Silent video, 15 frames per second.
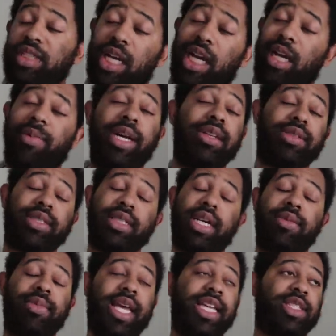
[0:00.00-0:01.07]
talk about
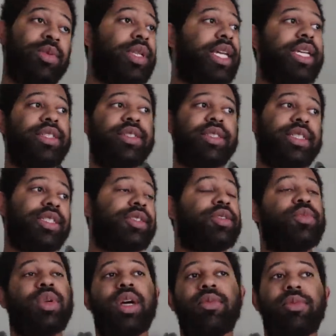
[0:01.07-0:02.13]
some explanations as
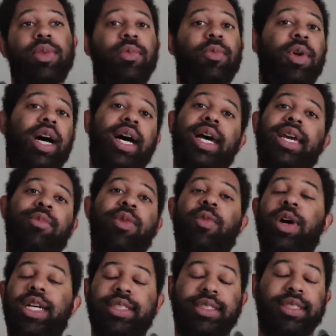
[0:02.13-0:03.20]
to probably why Emma
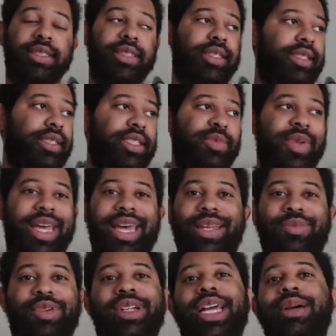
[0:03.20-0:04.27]
Watson looked this
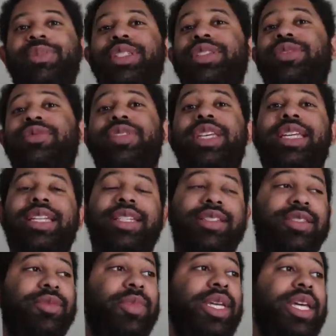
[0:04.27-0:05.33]
bad. Perhaps it's
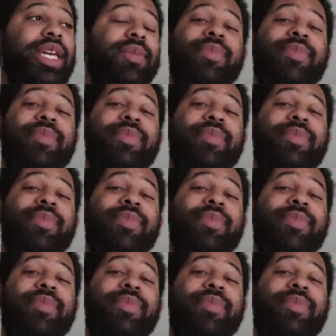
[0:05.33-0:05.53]
veganism.